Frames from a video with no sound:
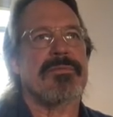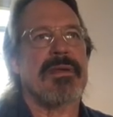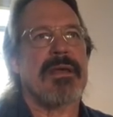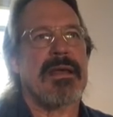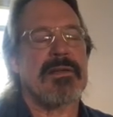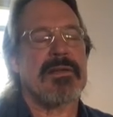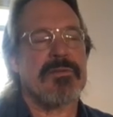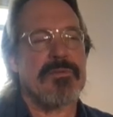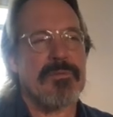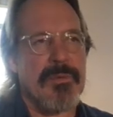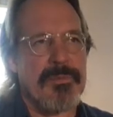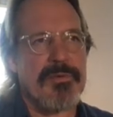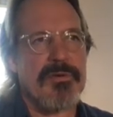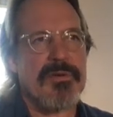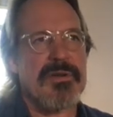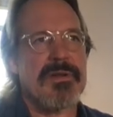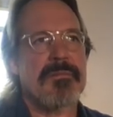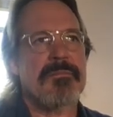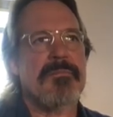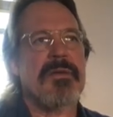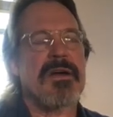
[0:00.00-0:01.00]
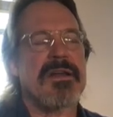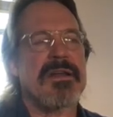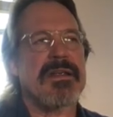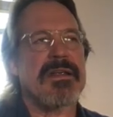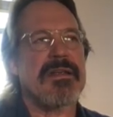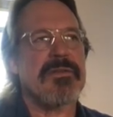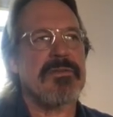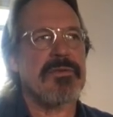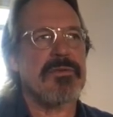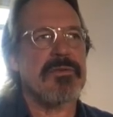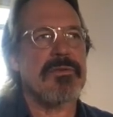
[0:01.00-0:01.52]
extra printed
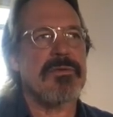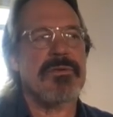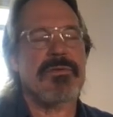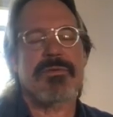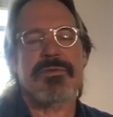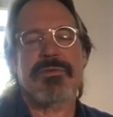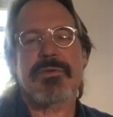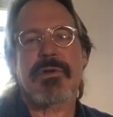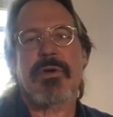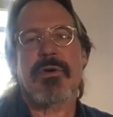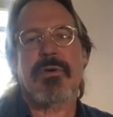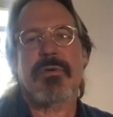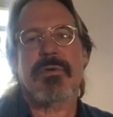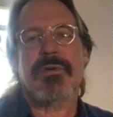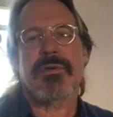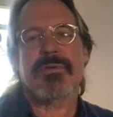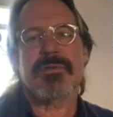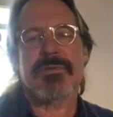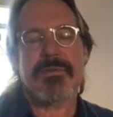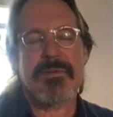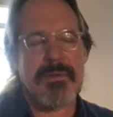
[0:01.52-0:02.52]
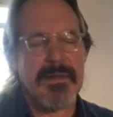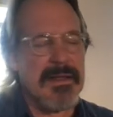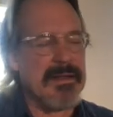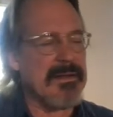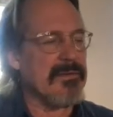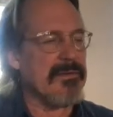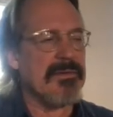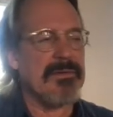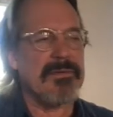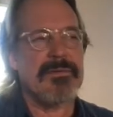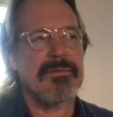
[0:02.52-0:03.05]
money two years ago has
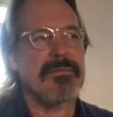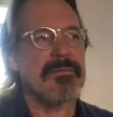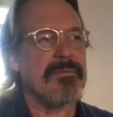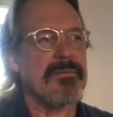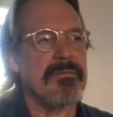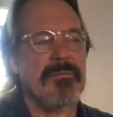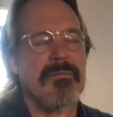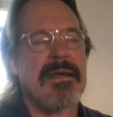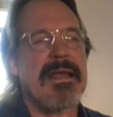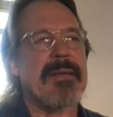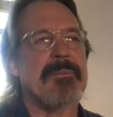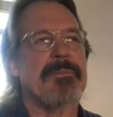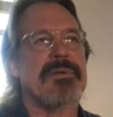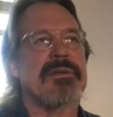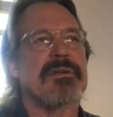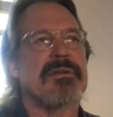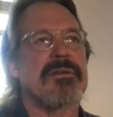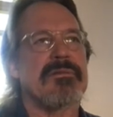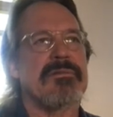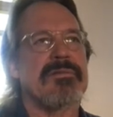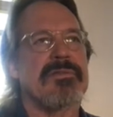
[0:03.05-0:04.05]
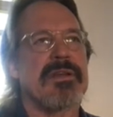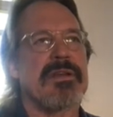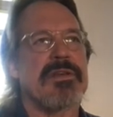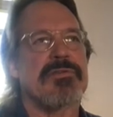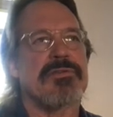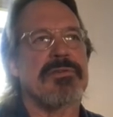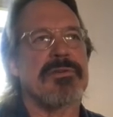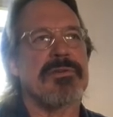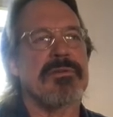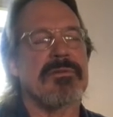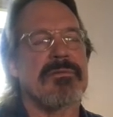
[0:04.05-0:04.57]
led to rampant
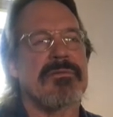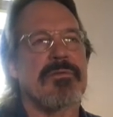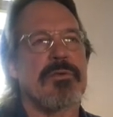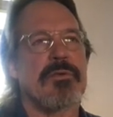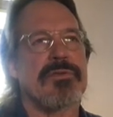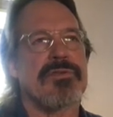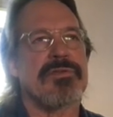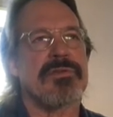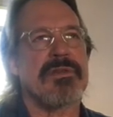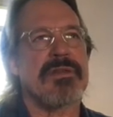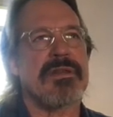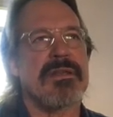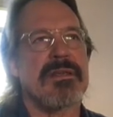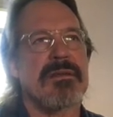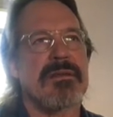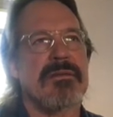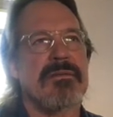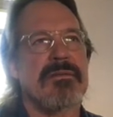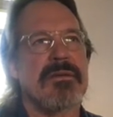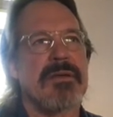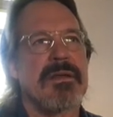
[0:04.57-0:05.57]
inflation. Fortunately,